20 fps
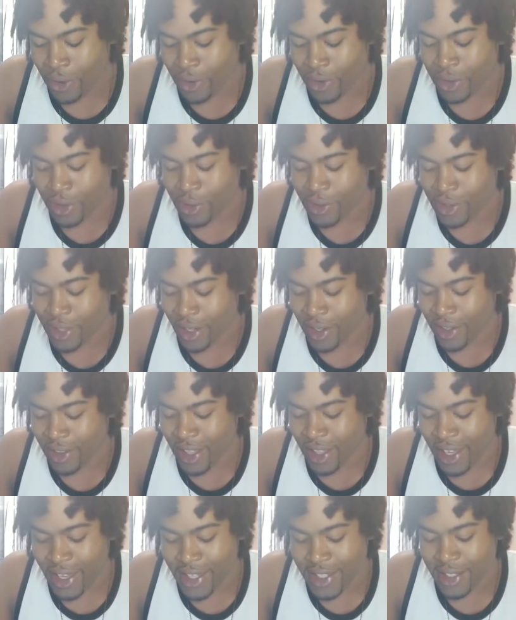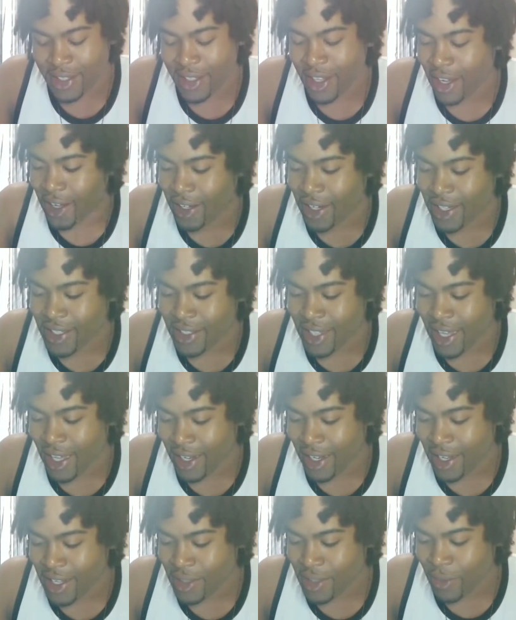do certain things. No, that's not
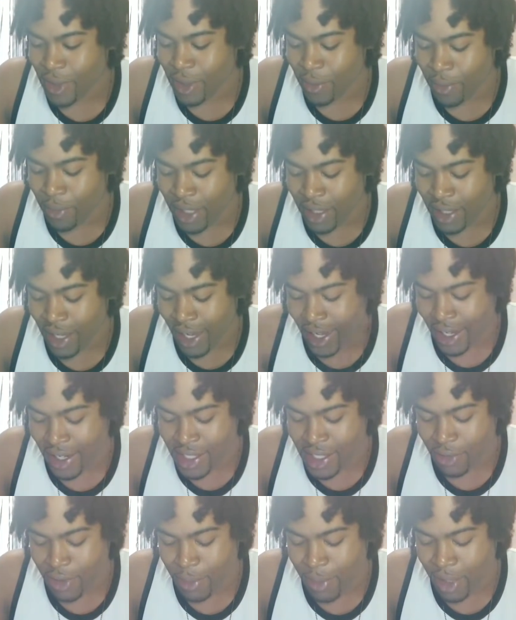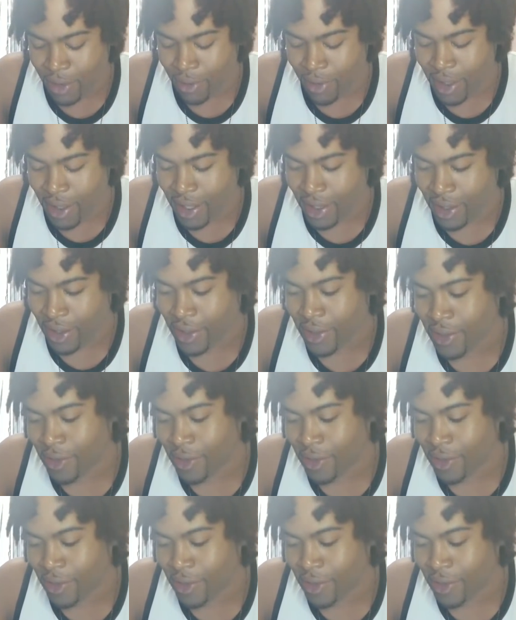us. We be honest. We be real.